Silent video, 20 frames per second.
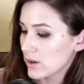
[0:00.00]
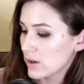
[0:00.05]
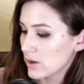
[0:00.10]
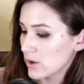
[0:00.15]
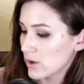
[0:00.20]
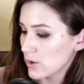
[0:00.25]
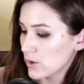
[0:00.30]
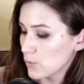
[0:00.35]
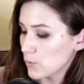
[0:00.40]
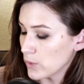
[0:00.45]

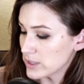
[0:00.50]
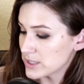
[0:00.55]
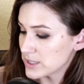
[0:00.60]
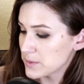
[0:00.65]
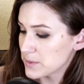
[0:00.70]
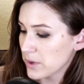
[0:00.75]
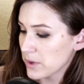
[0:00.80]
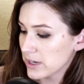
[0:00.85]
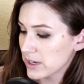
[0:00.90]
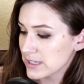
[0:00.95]
Once
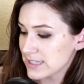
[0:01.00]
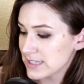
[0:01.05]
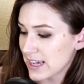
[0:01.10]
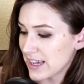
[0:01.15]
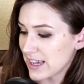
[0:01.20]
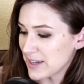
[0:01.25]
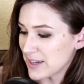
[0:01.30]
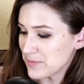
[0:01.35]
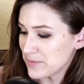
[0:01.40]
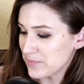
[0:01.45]
upon a
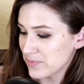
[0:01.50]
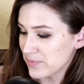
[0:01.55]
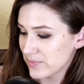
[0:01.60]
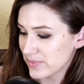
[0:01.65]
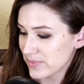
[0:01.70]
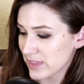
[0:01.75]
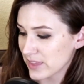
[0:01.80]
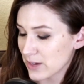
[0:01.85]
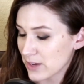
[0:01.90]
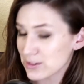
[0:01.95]
time,
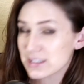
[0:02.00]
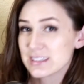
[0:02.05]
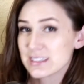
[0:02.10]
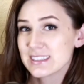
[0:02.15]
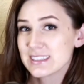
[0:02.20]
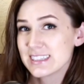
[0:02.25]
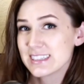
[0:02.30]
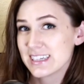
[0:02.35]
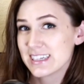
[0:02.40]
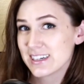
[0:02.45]
there was a
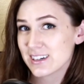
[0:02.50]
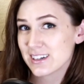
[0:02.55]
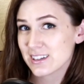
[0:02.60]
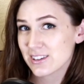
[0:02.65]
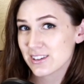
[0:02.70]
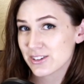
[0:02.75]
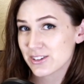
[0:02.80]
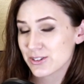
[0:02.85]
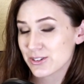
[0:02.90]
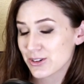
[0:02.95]
dear
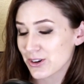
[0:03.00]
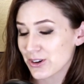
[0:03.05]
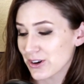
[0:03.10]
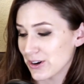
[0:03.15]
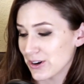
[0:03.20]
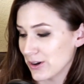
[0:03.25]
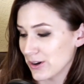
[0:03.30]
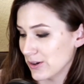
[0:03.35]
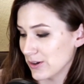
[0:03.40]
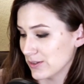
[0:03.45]
little
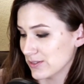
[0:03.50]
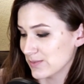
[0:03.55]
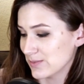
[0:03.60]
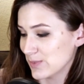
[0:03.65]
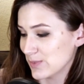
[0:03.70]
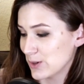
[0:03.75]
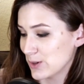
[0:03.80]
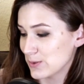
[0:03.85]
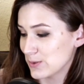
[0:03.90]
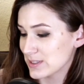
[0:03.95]
girl
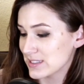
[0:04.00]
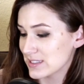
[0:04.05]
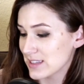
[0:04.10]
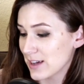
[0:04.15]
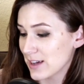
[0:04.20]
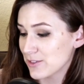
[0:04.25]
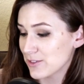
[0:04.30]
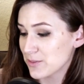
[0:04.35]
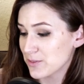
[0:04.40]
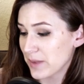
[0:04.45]
who was
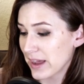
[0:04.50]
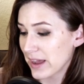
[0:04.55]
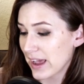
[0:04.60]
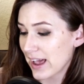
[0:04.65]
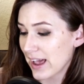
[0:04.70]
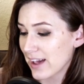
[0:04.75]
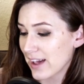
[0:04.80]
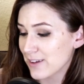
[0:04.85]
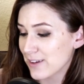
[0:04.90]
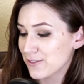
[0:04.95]
loved by
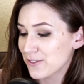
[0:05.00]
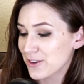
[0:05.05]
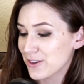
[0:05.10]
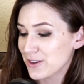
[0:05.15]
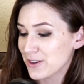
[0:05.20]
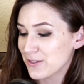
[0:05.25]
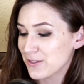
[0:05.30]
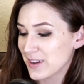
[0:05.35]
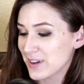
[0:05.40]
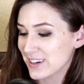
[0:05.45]

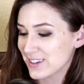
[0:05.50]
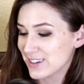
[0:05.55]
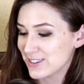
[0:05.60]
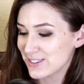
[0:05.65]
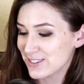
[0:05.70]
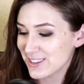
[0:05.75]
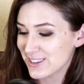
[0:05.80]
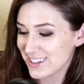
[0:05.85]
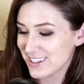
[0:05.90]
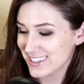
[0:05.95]
everyone who
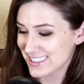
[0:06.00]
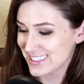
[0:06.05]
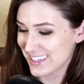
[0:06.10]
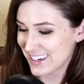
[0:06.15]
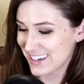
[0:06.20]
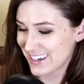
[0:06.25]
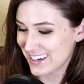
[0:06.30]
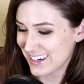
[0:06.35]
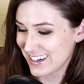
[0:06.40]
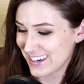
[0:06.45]
looked at
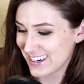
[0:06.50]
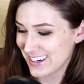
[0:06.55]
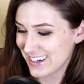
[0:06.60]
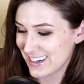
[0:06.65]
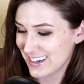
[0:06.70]
her,